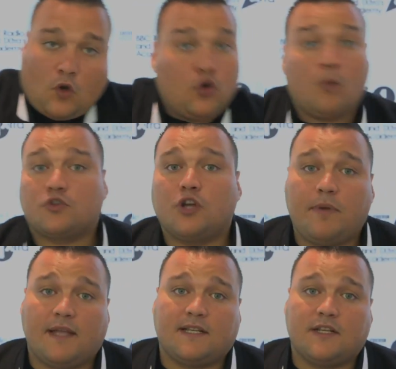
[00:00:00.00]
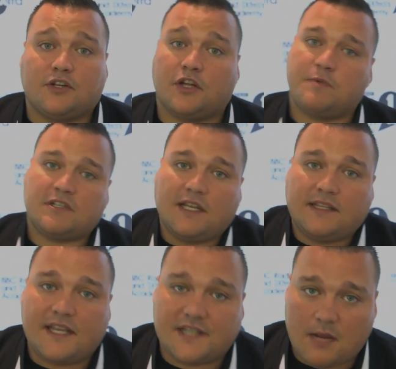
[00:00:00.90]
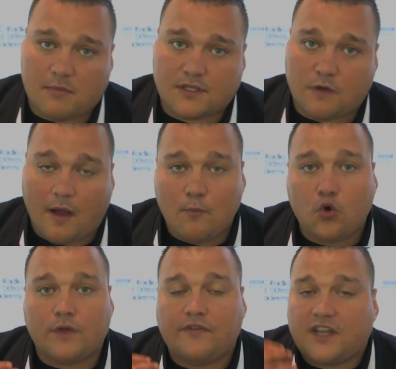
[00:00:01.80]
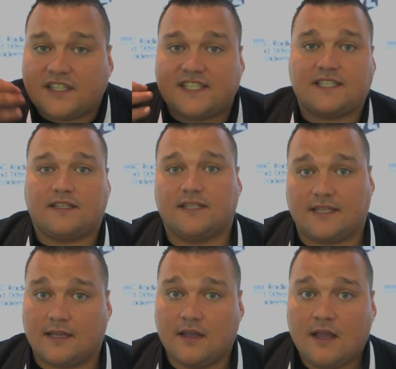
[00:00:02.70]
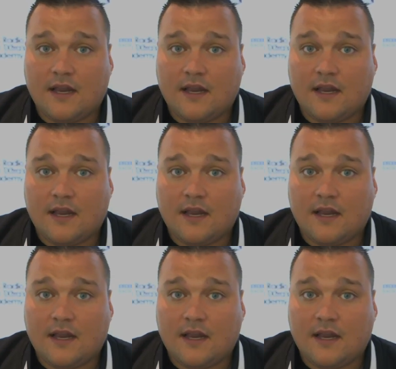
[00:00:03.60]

no one's going to pay attention, especially a DJ like myself. I'm looking for consistency.